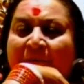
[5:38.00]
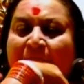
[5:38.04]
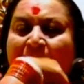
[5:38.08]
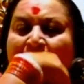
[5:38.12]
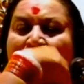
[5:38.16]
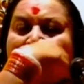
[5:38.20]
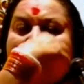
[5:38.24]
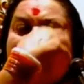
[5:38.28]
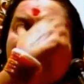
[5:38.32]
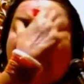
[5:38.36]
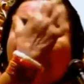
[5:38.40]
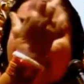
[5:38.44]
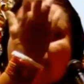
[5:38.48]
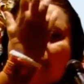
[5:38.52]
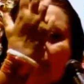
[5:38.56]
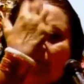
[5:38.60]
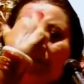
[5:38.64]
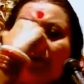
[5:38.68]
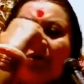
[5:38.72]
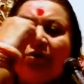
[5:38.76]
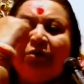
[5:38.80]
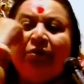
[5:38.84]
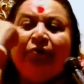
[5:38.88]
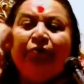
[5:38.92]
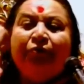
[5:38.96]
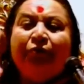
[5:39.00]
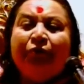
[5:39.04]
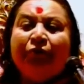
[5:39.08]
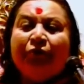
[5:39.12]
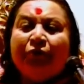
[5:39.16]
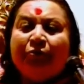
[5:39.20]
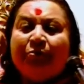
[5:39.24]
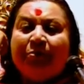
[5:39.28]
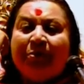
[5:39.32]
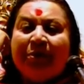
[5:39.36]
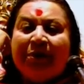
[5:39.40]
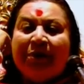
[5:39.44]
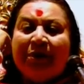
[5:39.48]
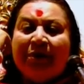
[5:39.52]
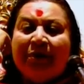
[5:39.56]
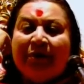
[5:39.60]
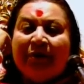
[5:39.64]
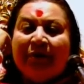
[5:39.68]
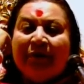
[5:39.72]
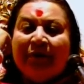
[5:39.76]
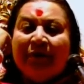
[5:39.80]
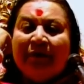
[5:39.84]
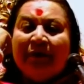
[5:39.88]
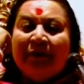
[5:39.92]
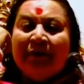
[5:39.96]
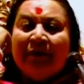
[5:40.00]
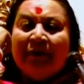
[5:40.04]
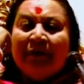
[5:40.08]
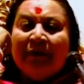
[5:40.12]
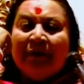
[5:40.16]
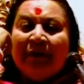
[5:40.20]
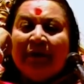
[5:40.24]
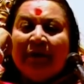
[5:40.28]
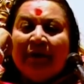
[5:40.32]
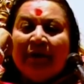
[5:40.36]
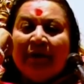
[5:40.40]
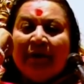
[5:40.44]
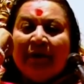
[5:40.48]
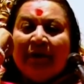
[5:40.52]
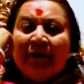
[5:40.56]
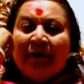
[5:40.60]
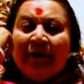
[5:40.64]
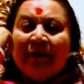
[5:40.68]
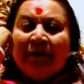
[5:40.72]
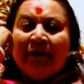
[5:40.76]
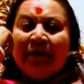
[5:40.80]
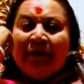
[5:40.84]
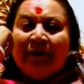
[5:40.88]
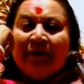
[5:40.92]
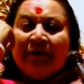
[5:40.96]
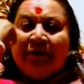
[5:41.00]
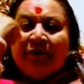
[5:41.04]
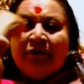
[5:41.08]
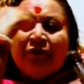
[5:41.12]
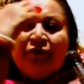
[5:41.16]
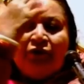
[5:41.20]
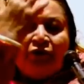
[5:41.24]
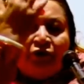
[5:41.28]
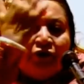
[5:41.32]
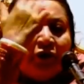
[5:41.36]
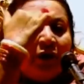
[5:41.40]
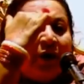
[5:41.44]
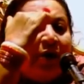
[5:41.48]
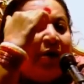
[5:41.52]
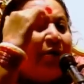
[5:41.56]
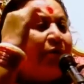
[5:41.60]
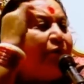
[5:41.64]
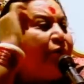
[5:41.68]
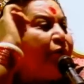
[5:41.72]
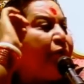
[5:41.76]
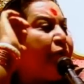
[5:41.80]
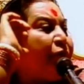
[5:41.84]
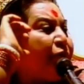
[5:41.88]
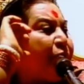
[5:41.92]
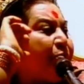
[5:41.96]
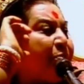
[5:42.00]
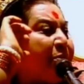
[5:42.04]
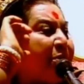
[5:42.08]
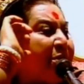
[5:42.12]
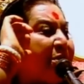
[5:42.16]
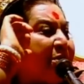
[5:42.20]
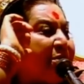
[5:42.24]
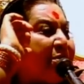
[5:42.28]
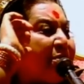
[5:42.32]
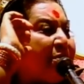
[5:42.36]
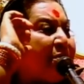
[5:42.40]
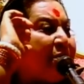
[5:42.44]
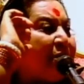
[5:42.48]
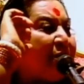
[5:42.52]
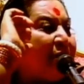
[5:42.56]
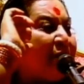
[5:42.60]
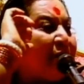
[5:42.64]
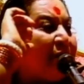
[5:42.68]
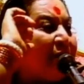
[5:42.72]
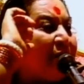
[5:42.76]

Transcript: upon the source of your spirit, the joy of your spirit.